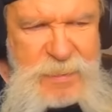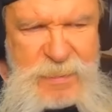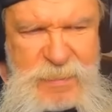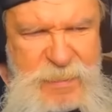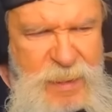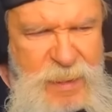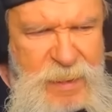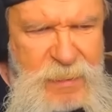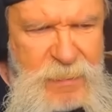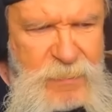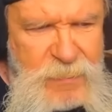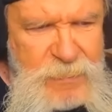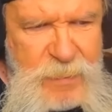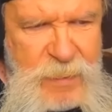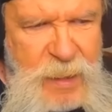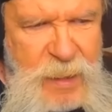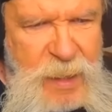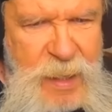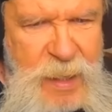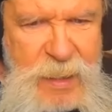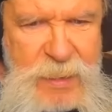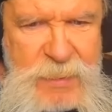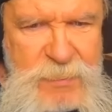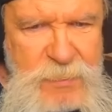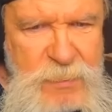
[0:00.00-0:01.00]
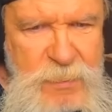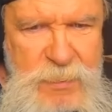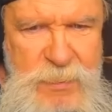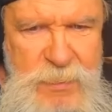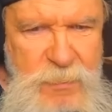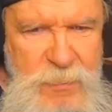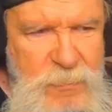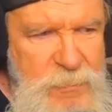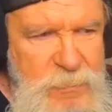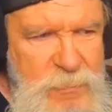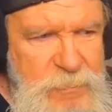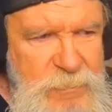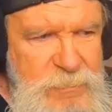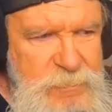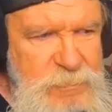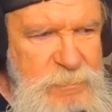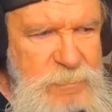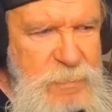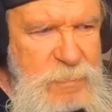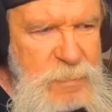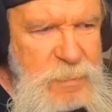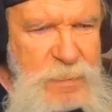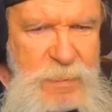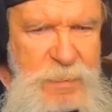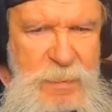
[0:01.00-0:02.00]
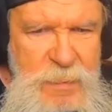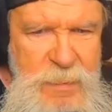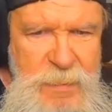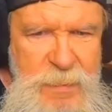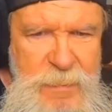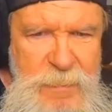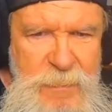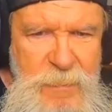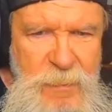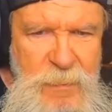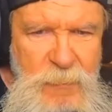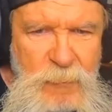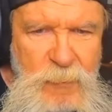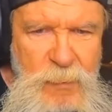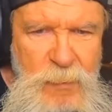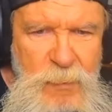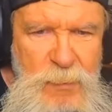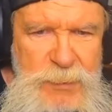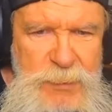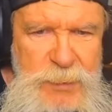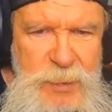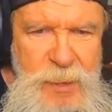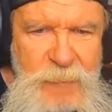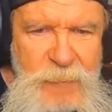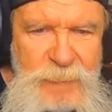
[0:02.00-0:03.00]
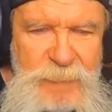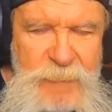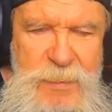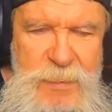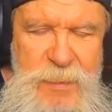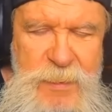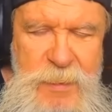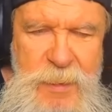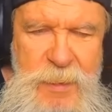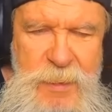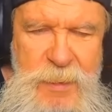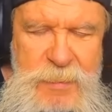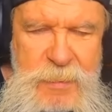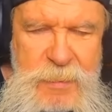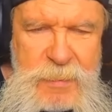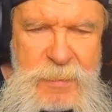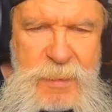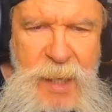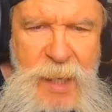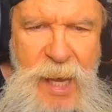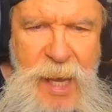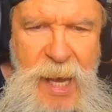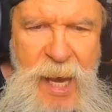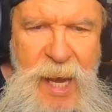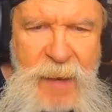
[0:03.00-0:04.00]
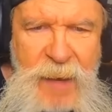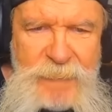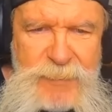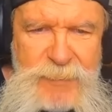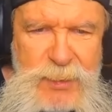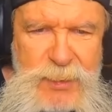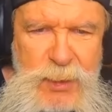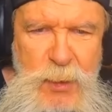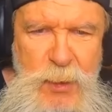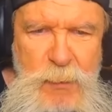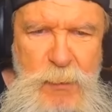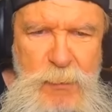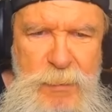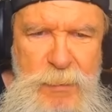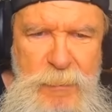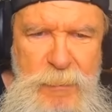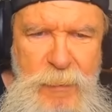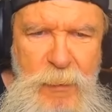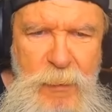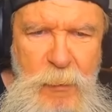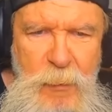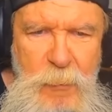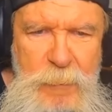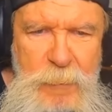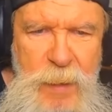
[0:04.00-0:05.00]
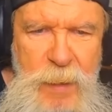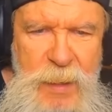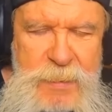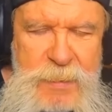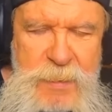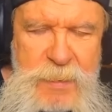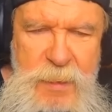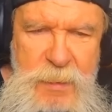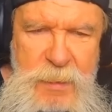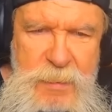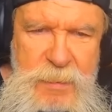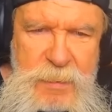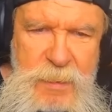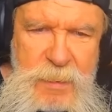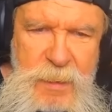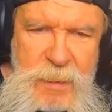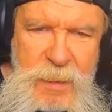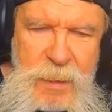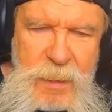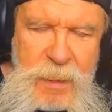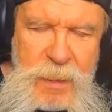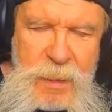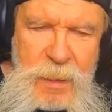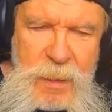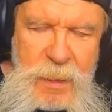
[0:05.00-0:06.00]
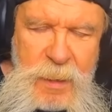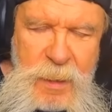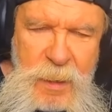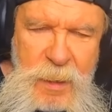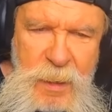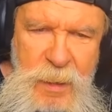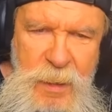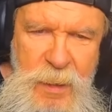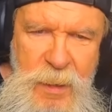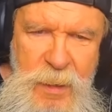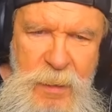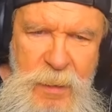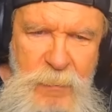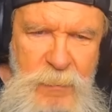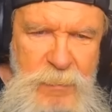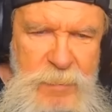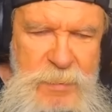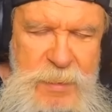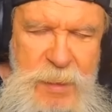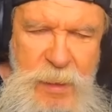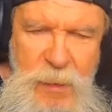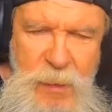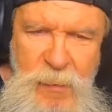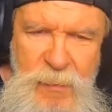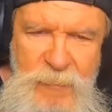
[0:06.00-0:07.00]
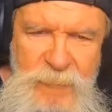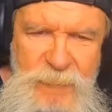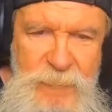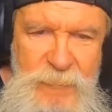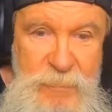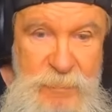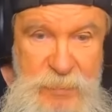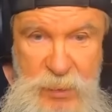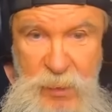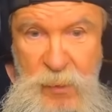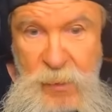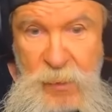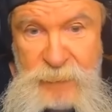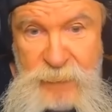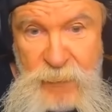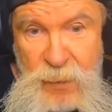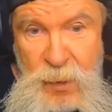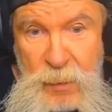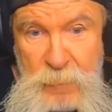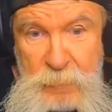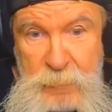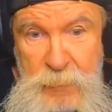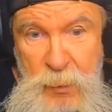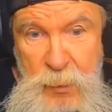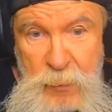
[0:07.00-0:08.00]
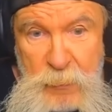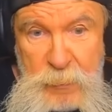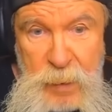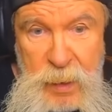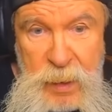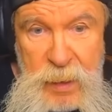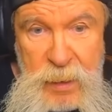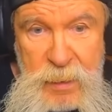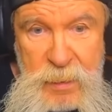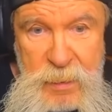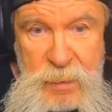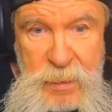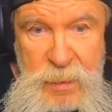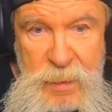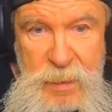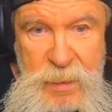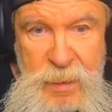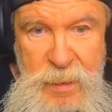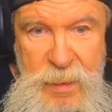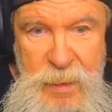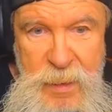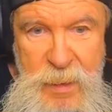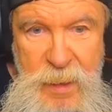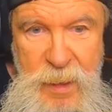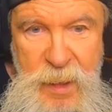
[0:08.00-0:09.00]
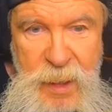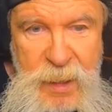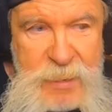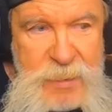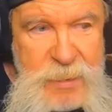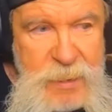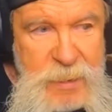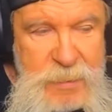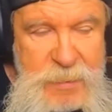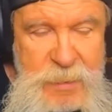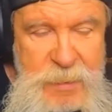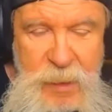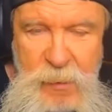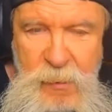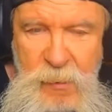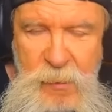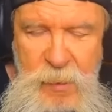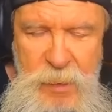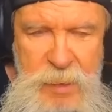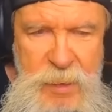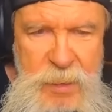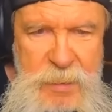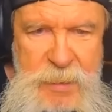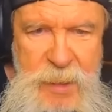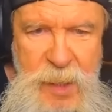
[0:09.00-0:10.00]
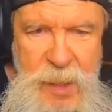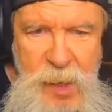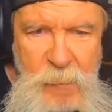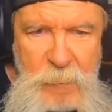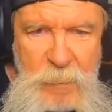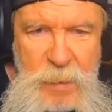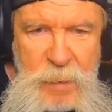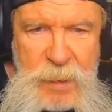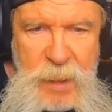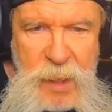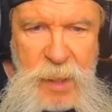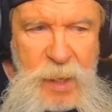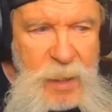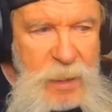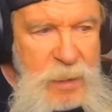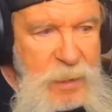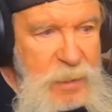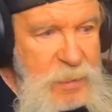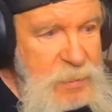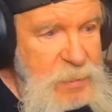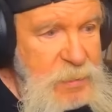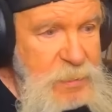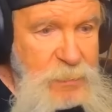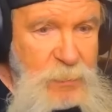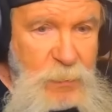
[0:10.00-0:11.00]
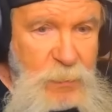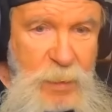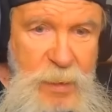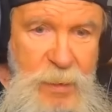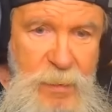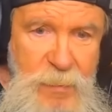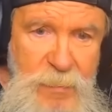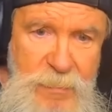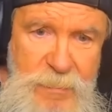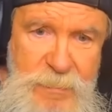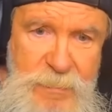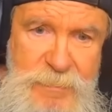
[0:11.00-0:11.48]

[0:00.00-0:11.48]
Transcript: hell, the guys just are, are real stiff. He said, this is a high shoot group. I says, well, Terry, Terry Funk booked me. I said, Terry didn't tell me that. He says, well,